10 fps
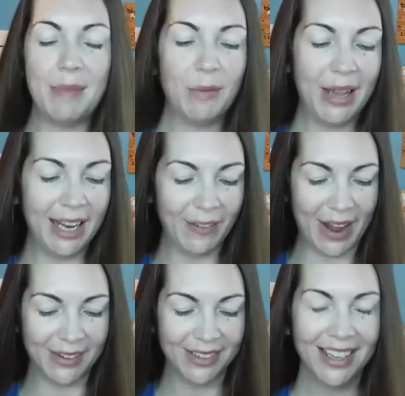I've been waiting
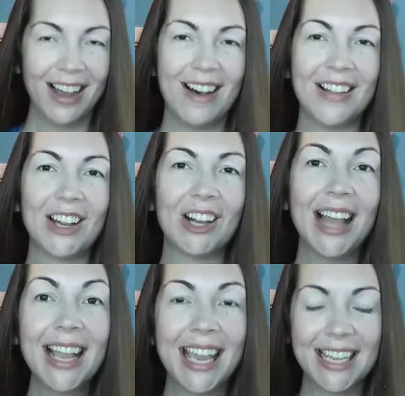around on their
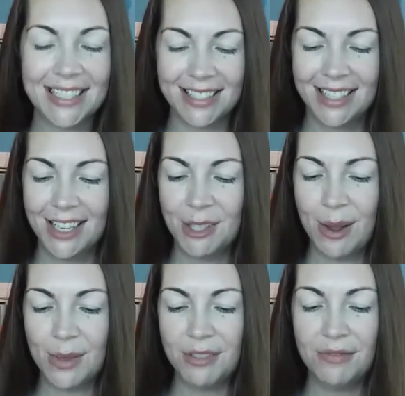leggings. So
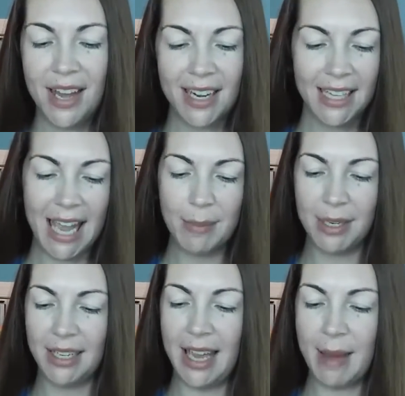I was finally
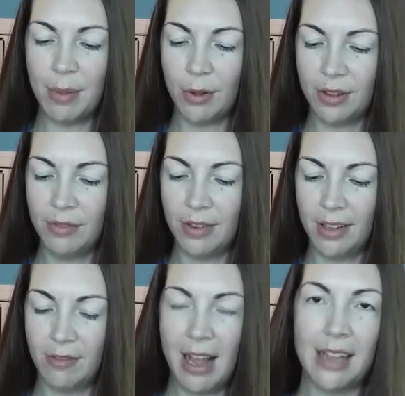able to get both of
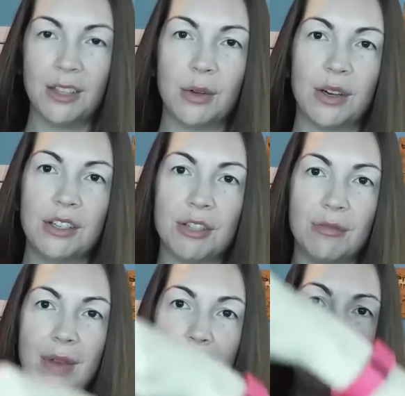Ellador's
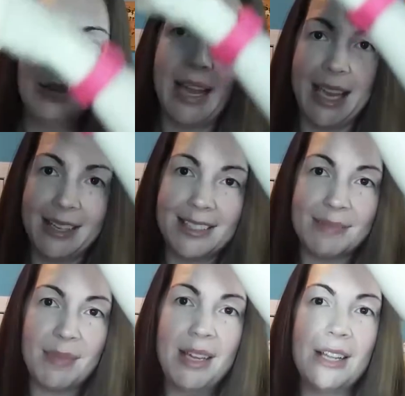rainbow
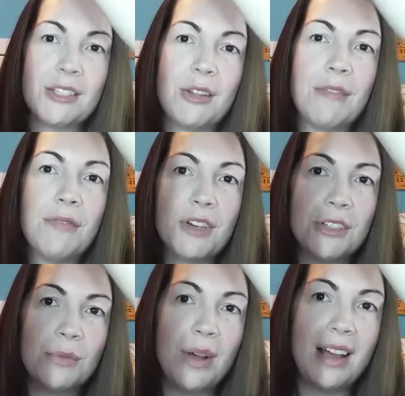leggings. So the
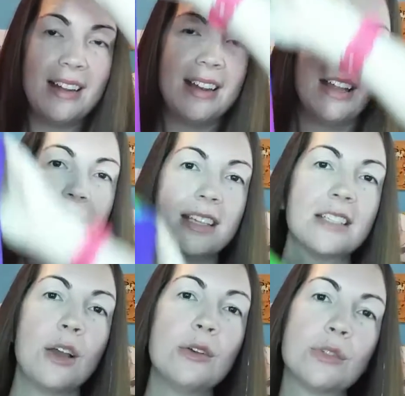first one,
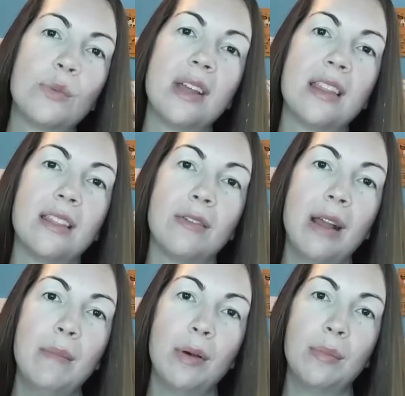this goes with the
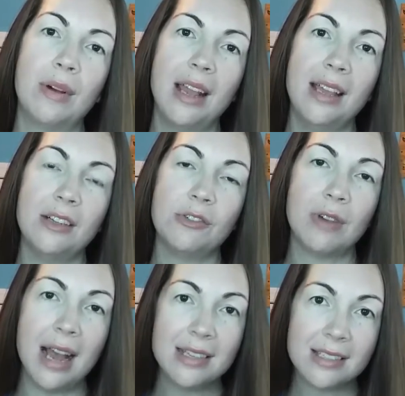Rainbow Brite
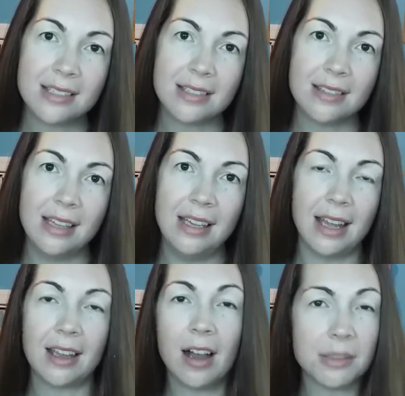dress, the
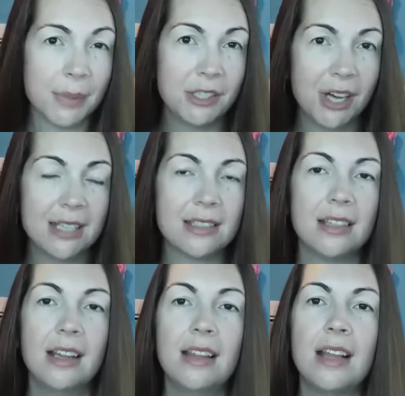like cosplay dress
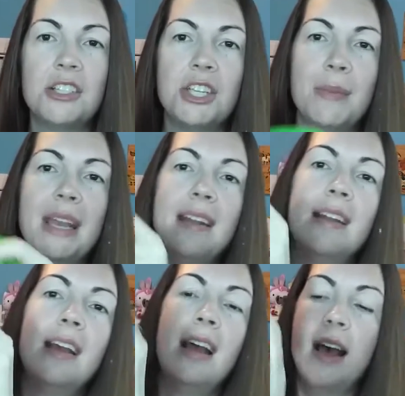that she made.
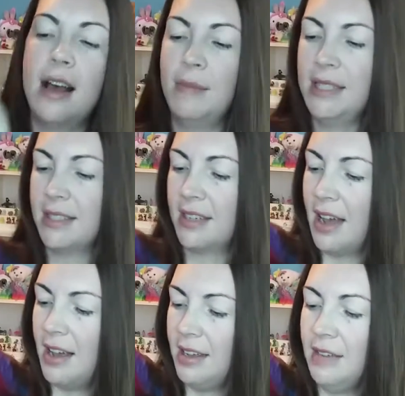It's
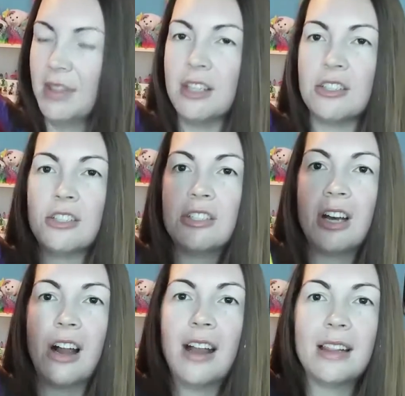got even the
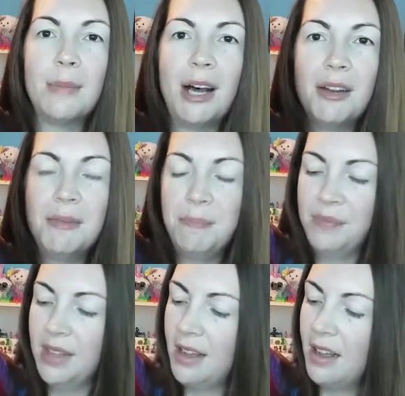star at the bottom
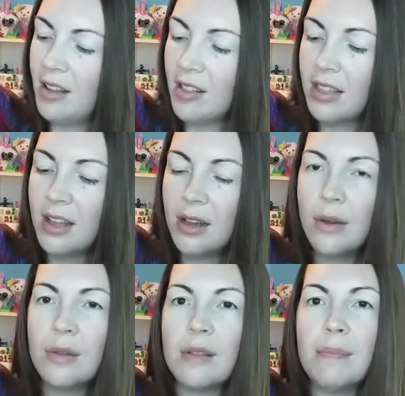
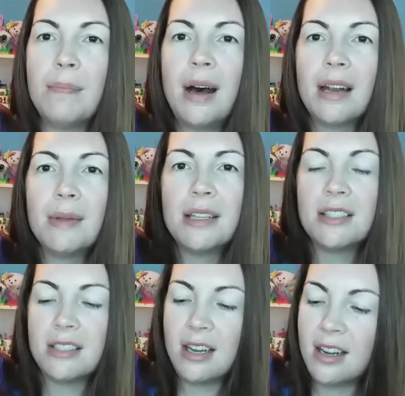although the bottom of the
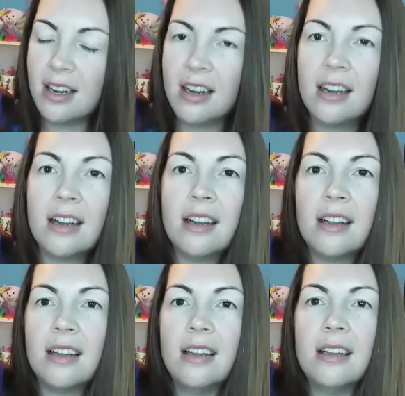star,
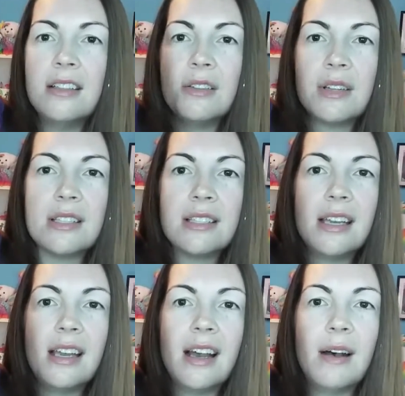as you can
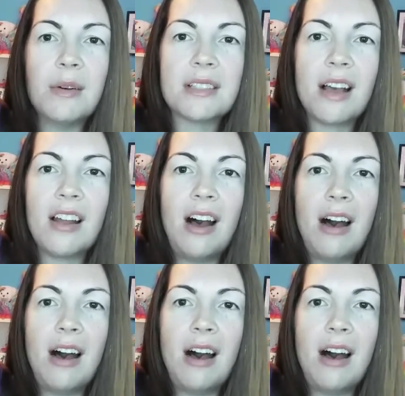see, was cut